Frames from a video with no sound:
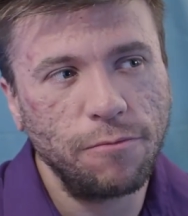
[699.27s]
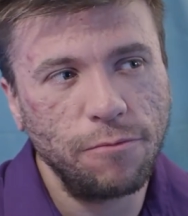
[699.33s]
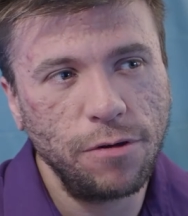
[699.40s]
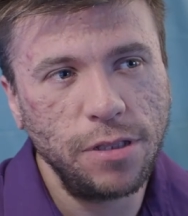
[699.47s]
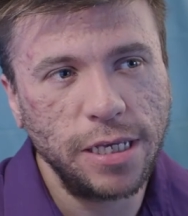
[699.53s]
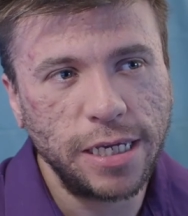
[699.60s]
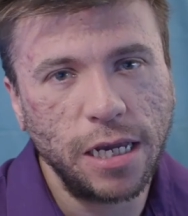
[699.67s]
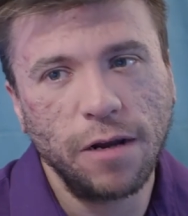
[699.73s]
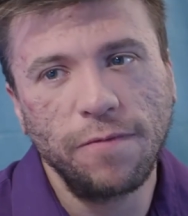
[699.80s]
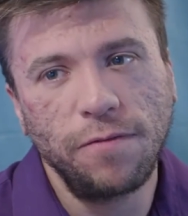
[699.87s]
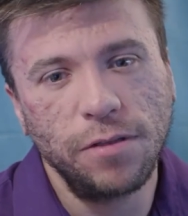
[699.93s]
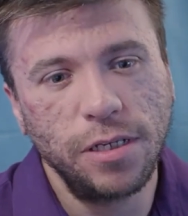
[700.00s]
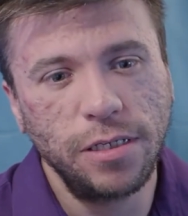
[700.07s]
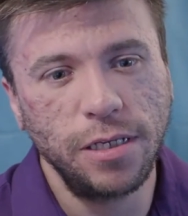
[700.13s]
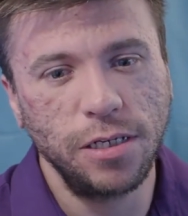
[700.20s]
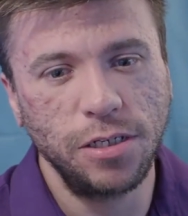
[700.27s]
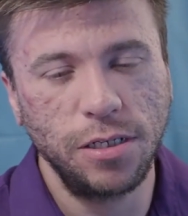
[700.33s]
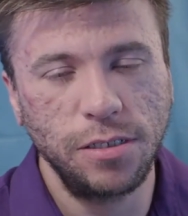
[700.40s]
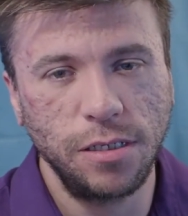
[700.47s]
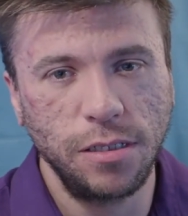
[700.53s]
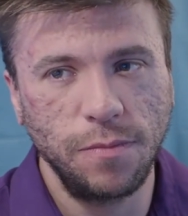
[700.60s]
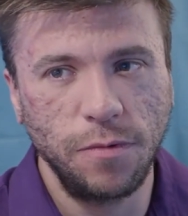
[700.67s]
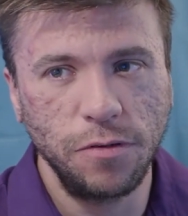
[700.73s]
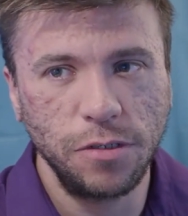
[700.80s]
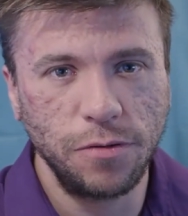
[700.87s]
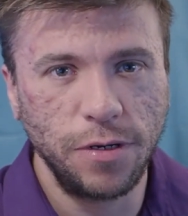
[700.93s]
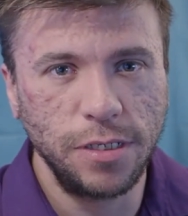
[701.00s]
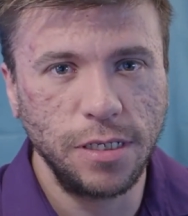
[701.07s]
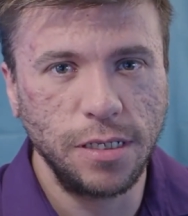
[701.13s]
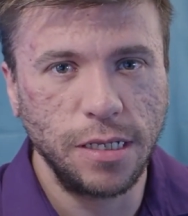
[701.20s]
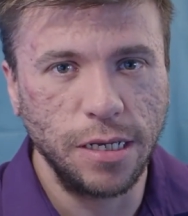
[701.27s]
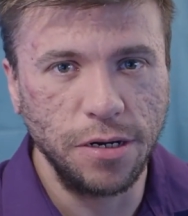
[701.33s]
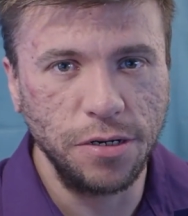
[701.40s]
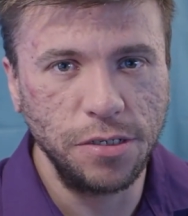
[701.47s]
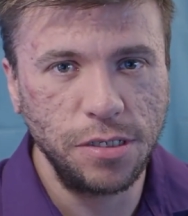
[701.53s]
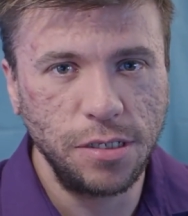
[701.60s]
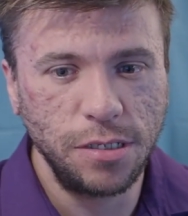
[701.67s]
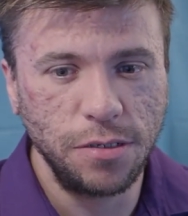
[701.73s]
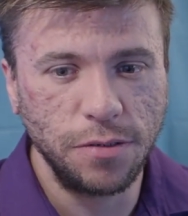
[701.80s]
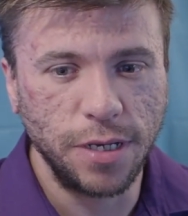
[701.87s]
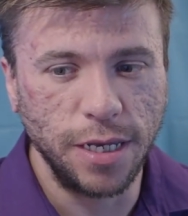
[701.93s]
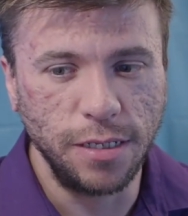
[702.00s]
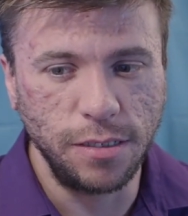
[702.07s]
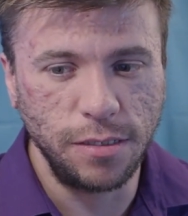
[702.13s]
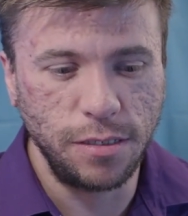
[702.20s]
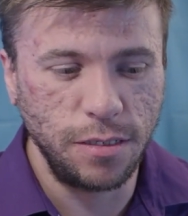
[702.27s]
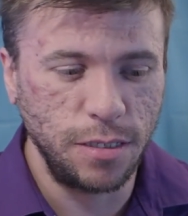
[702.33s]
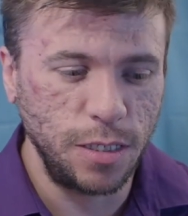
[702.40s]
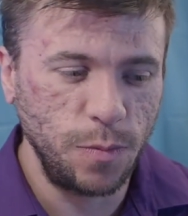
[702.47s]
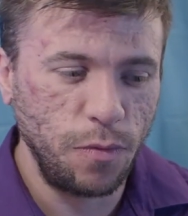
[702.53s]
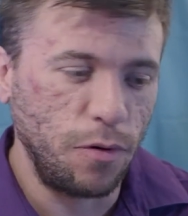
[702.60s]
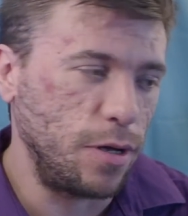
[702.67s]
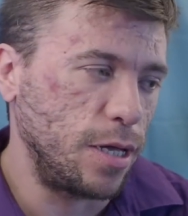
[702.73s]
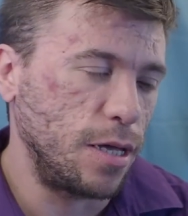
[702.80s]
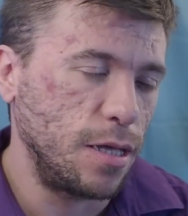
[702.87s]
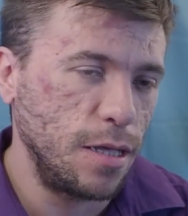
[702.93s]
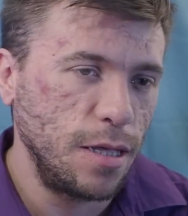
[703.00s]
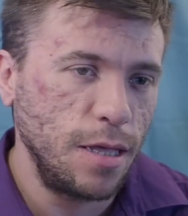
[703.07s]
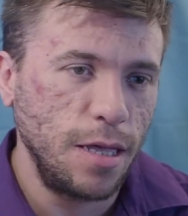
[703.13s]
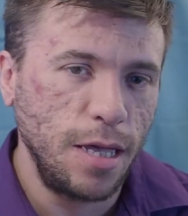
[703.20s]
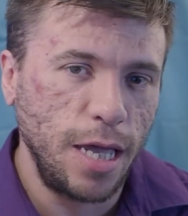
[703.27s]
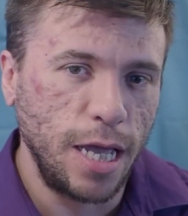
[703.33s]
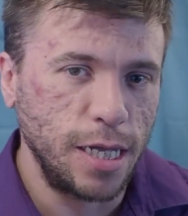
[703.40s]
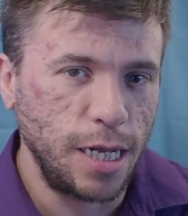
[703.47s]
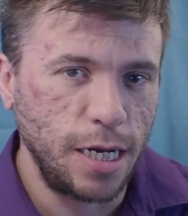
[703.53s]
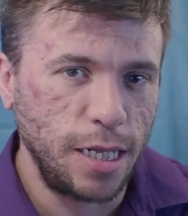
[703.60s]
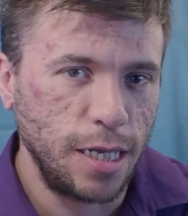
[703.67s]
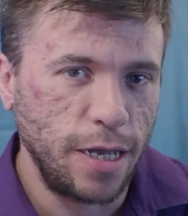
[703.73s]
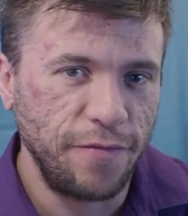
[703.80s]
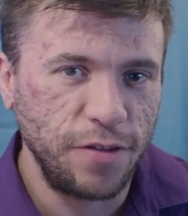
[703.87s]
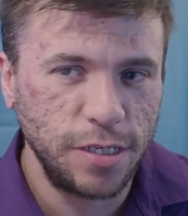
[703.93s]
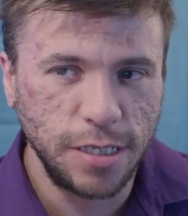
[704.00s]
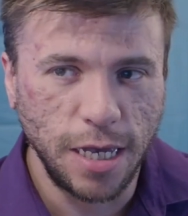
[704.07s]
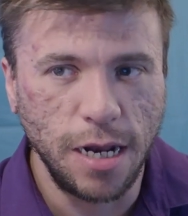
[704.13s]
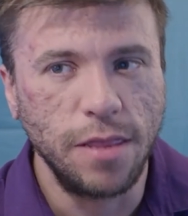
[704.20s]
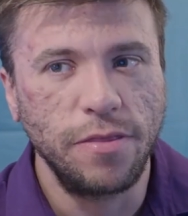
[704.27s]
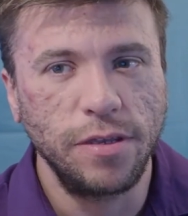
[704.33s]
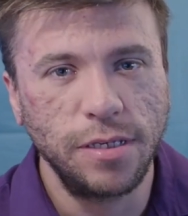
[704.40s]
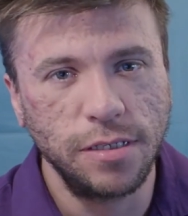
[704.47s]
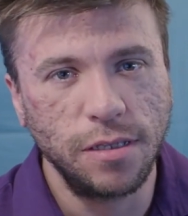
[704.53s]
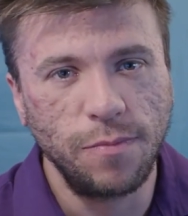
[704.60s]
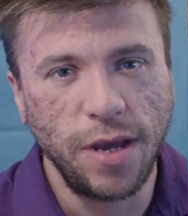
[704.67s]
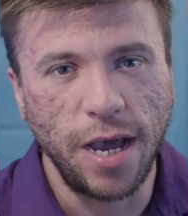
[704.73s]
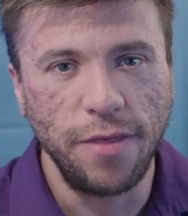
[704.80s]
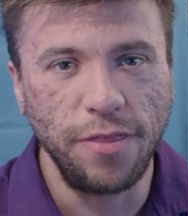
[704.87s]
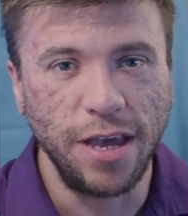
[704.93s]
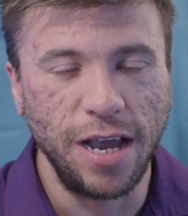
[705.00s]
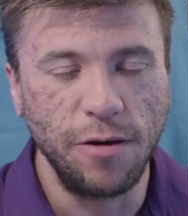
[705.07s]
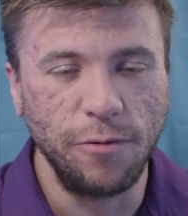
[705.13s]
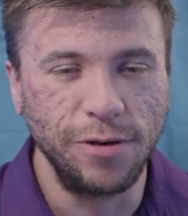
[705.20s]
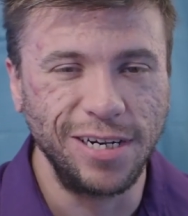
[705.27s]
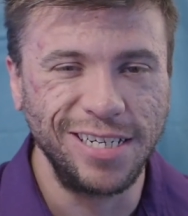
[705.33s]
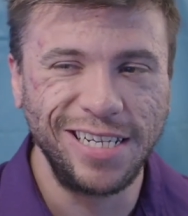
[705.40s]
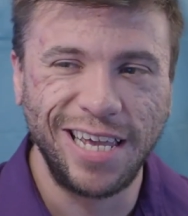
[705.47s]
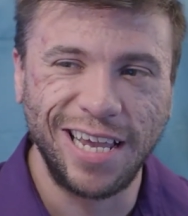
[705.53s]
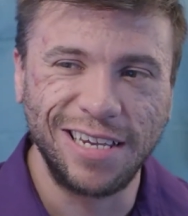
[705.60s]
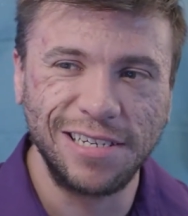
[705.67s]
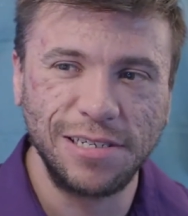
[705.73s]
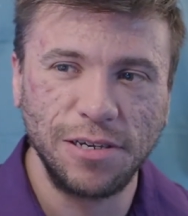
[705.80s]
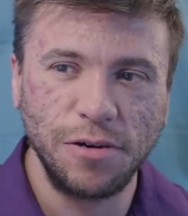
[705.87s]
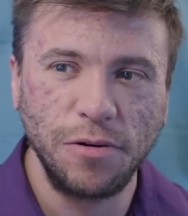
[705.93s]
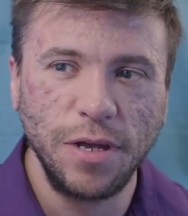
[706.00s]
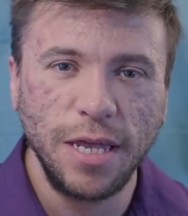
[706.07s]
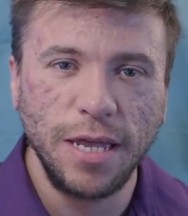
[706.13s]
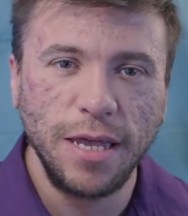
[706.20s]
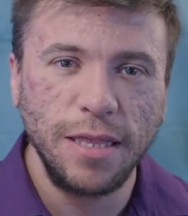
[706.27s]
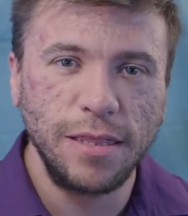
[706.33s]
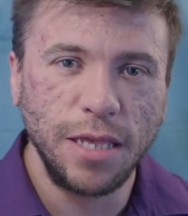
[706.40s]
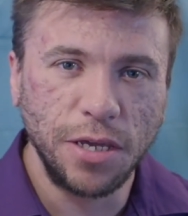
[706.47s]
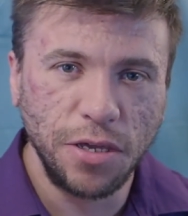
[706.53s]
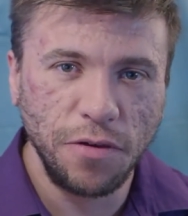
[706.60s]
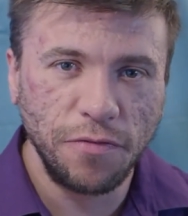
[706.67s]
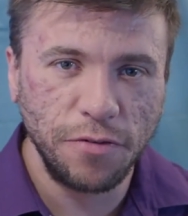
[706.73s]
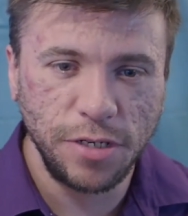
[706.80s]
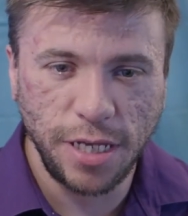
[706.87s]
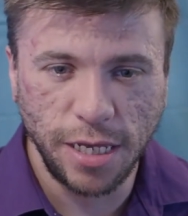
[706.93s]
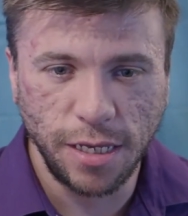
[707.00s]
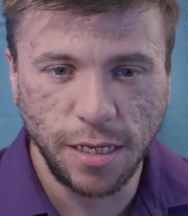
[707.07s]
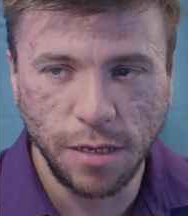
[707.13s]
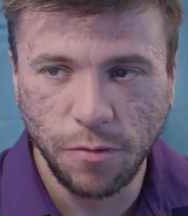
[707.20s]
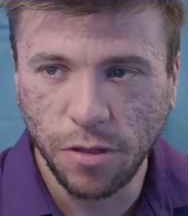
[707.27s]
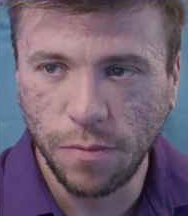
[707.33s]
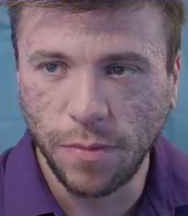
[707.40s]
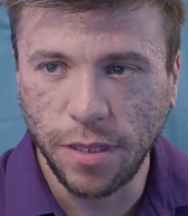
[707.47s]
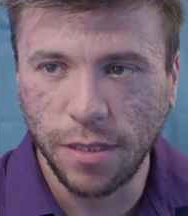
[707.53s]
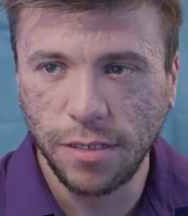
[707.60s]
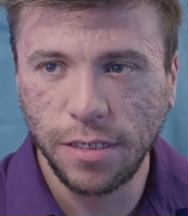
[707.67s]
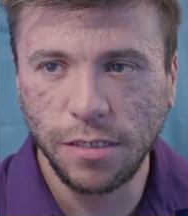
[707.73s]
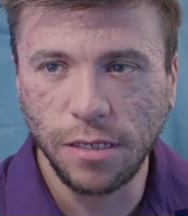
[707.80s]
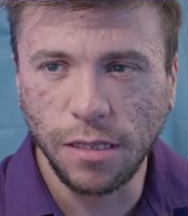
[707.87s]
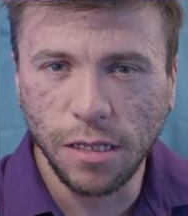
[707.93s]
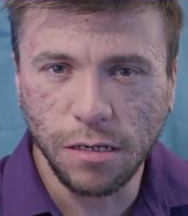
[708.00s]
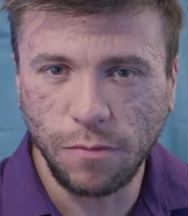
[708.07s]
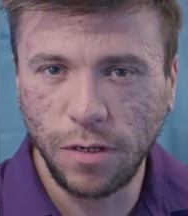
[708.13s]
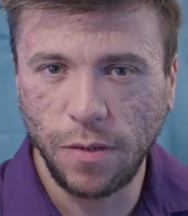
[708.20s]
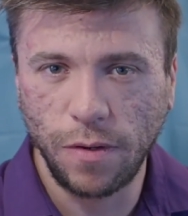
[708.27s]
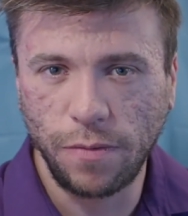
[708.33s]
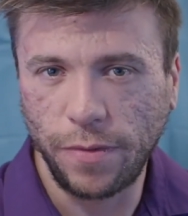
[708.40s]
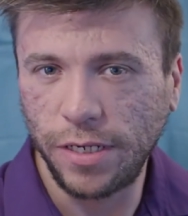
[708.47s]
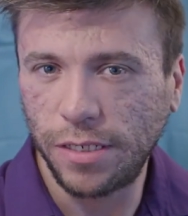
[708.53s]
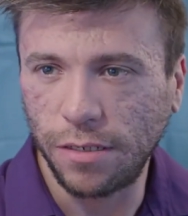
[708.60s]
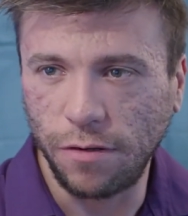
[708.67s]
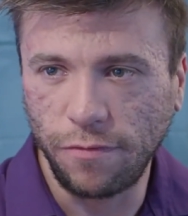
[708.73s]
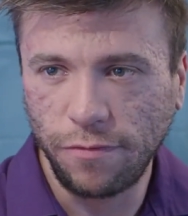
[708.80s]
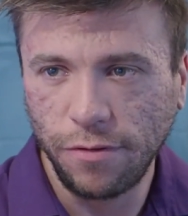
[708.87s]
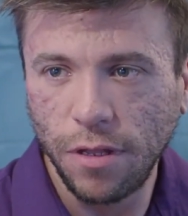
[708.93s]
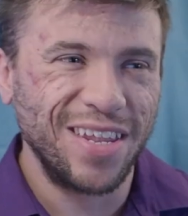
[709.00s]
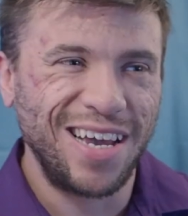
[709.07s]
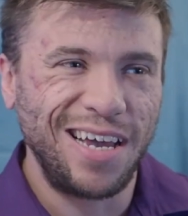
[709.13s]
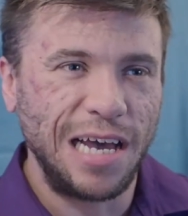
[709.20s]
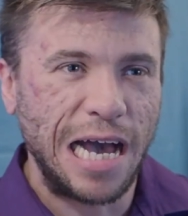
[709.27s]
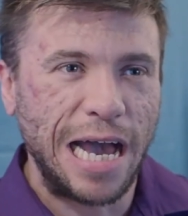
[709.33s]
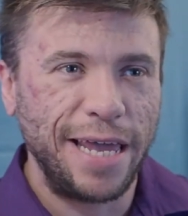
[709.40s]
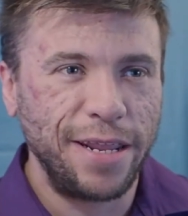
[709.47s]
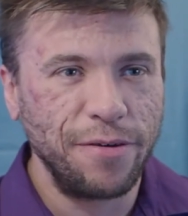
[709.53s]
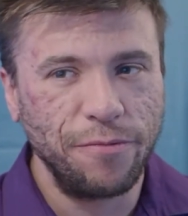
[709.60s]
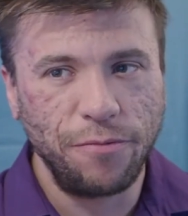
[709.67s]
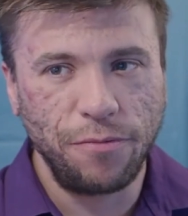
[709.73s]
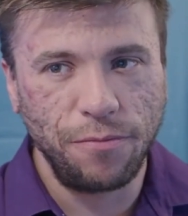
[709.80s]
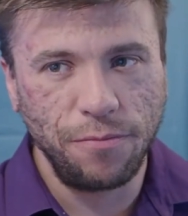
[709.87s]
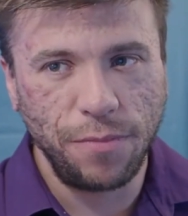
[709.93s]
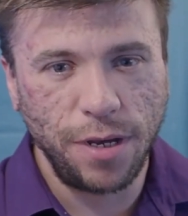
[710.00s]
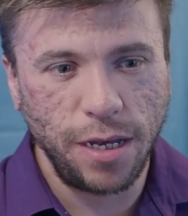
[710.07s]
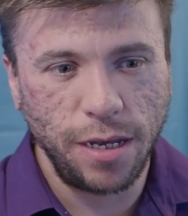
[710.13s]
really careful decisions in the most recent years to get to this point, and I've decided this is the path that I want to take. So thank you for taking it with me. This is a little bit about myself. I didn't